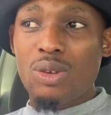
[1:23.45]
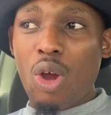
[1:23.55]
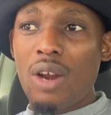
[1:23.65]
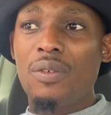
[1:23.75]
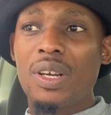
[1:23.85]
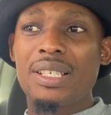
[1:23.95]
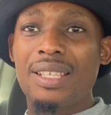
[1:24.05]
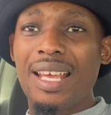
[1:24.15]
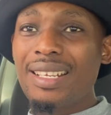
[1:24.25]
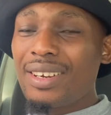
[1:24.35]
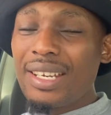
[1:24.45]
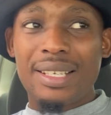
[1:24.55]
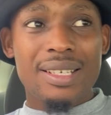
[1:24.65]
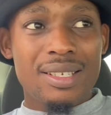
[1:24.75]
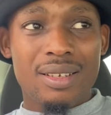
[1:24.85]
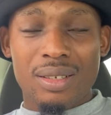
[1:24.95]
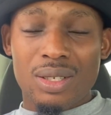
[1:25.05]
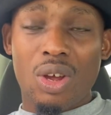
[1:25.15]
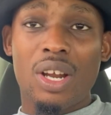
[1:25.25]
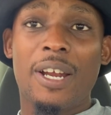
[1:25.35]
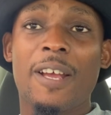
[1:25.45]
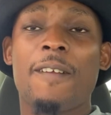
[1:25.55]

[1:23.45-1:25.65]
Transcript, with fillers: confidence that really turns goals on